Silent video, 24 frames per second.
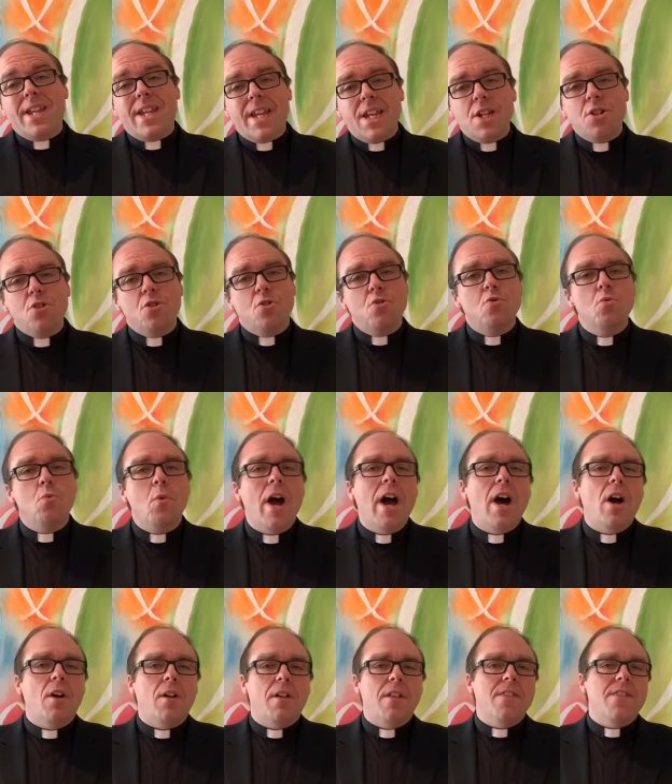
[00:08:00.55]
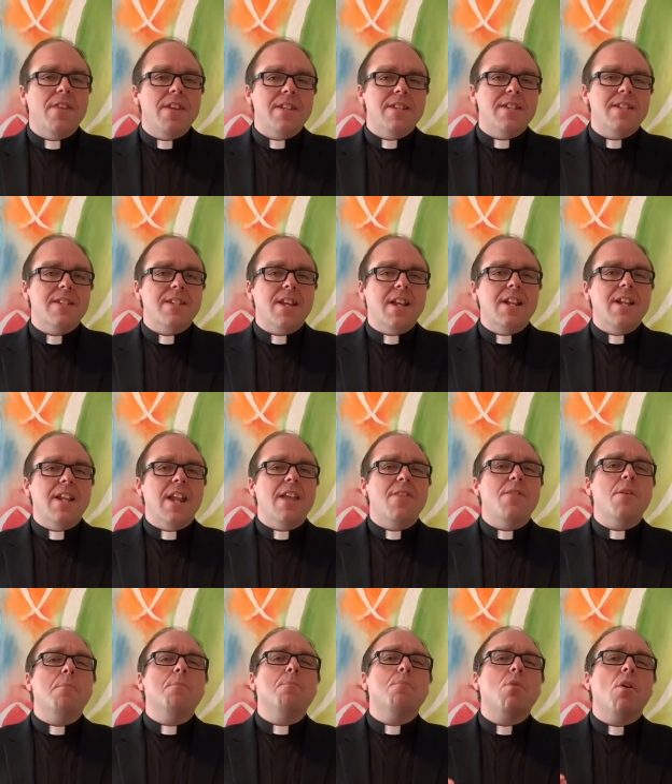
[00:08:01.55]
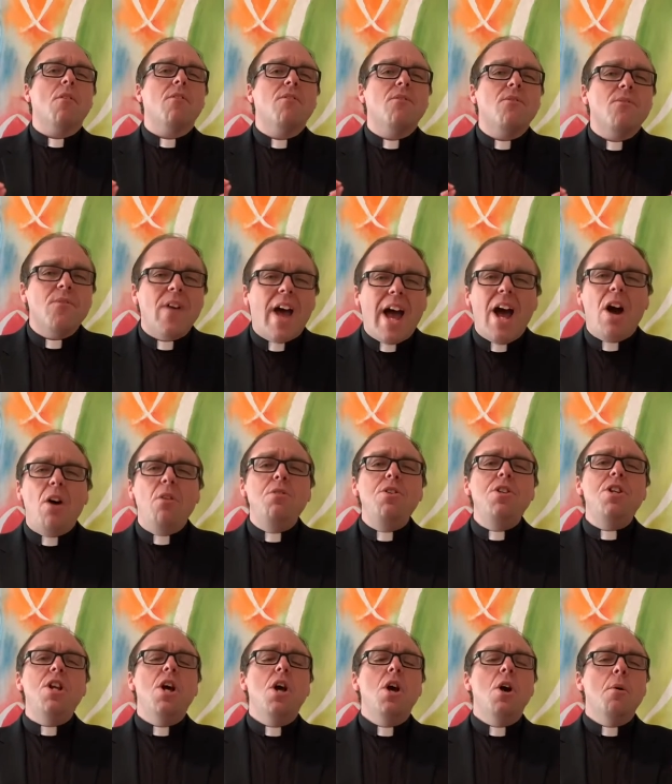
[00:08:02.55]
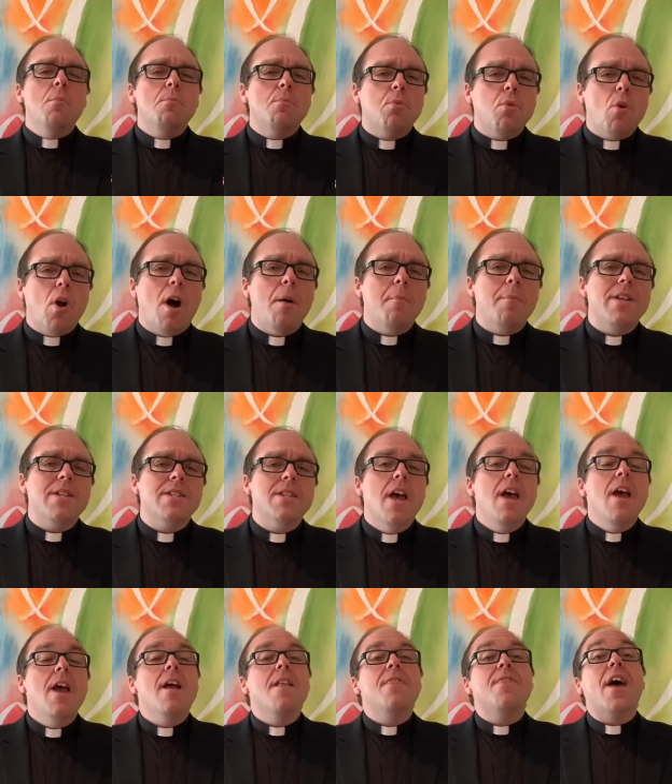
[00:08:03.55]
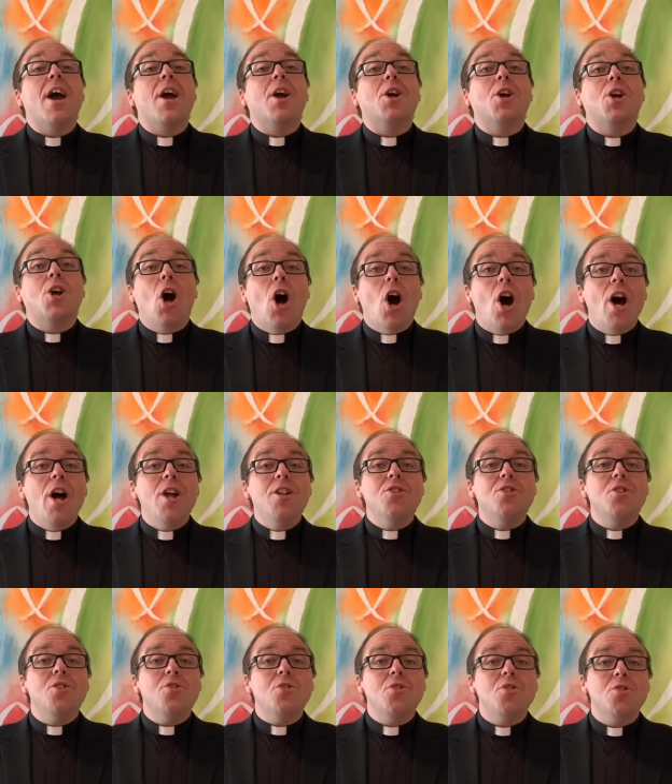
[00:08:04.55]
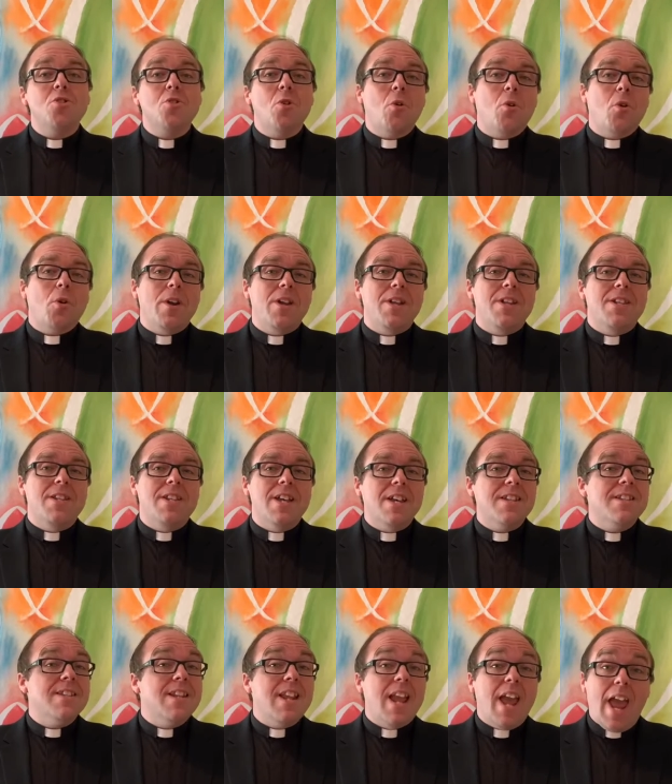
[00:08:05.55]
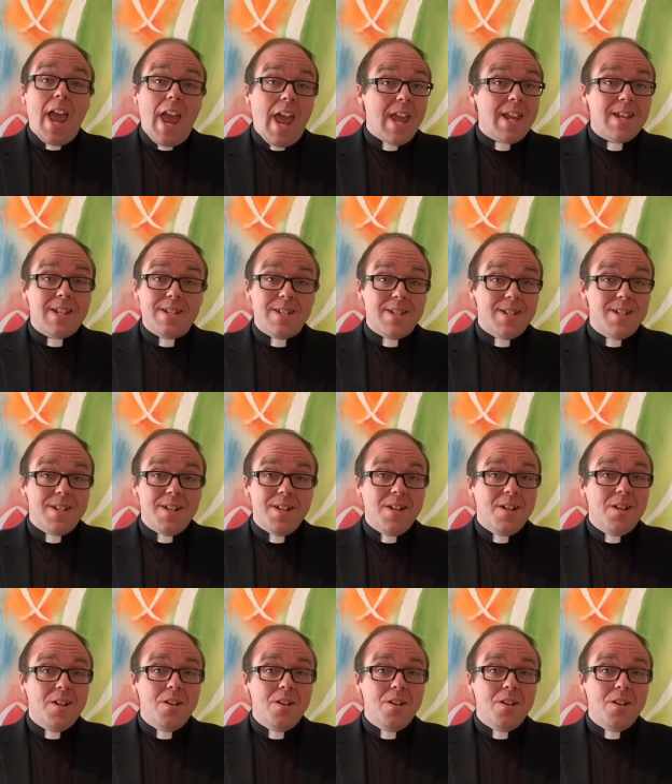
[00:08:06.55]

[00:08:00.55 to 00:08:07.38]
need to dwell this Sunday, the profound promise that God's story doesn't end